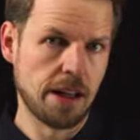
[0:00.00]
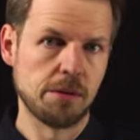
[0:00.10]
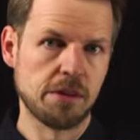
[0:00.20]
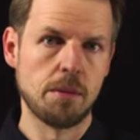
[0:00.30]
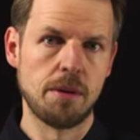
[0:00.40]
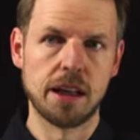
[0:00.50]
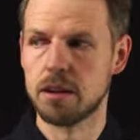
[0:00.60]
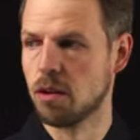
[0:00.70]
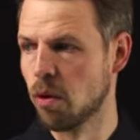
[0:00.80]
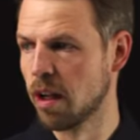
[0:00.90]
step length
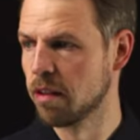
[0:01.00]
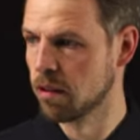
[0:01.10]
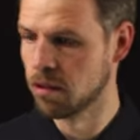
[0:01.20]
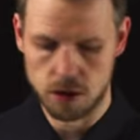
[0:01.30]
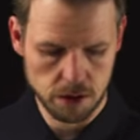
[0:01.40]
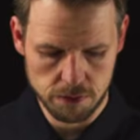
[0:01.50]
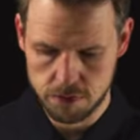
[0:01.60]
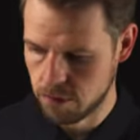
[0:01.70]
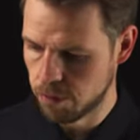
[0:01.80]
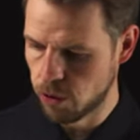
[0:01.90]
horizon or
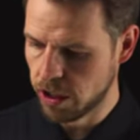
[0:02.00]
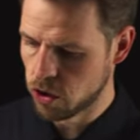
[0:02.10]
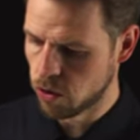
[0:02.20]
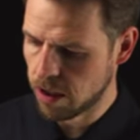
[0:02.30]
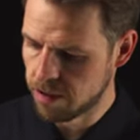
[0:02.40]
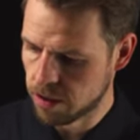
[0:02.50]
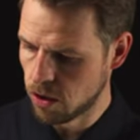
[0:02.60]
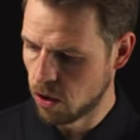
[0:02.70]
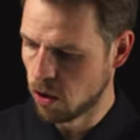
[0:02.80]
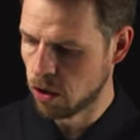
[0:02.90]
prediction horizon
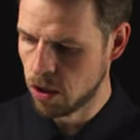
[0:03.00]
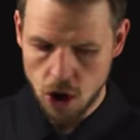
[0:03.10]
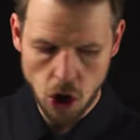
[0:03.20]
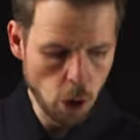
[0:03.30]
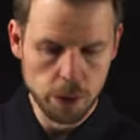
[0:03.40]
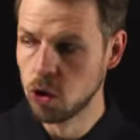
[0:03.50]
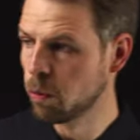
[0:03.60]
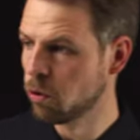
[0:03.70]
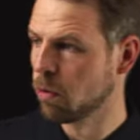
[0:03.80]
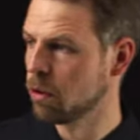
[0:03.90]
long open loop
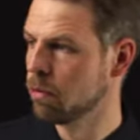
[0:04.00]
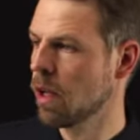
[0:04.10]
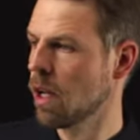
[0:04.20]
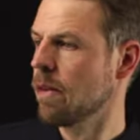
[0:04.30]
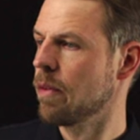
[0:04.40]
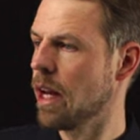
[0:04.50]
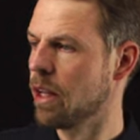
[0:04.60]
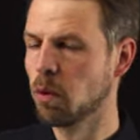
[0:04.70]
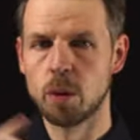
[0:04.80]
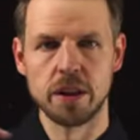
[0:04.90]
problem. And
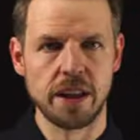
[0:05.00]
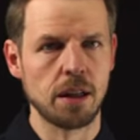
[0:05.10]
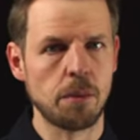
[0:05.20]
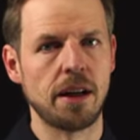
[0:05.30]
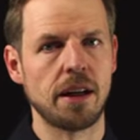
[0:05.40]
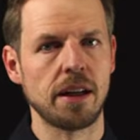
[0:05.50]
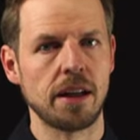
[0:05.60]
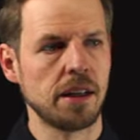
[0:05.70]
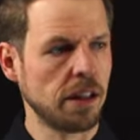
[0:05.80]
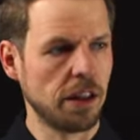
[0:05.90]
we will then apply
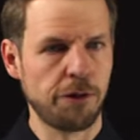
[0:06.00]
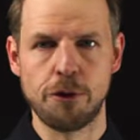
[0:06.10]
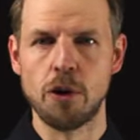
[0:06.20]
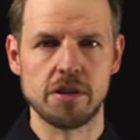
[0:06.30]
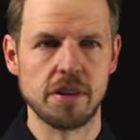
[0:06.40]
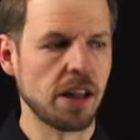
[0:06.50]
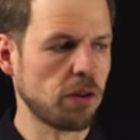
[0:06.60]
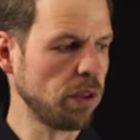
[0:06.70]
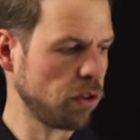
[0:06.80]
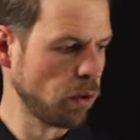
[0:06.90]
the first
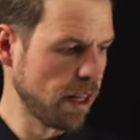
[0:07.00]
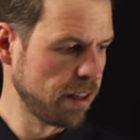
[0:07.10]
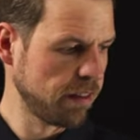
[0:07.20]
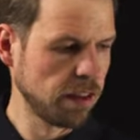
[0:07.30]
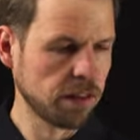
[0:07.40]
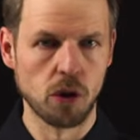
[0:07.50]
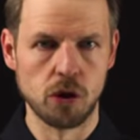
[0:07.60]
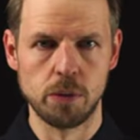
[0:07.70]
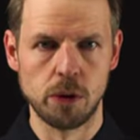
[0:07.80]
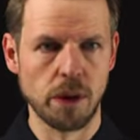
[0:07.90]
entry, so NC is going to
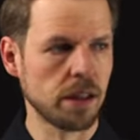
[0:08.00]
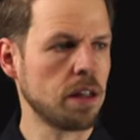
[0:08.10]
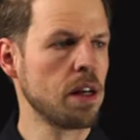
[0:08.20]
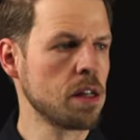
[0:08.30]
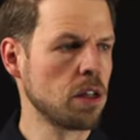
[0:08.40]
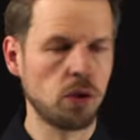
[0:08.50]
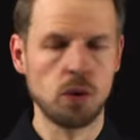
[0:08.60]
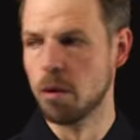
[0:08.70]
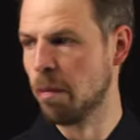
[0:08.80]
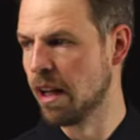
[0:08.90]
be 1, to
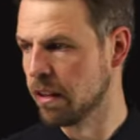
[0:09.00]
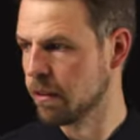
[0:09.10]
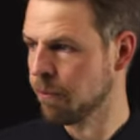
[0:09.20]
the plant.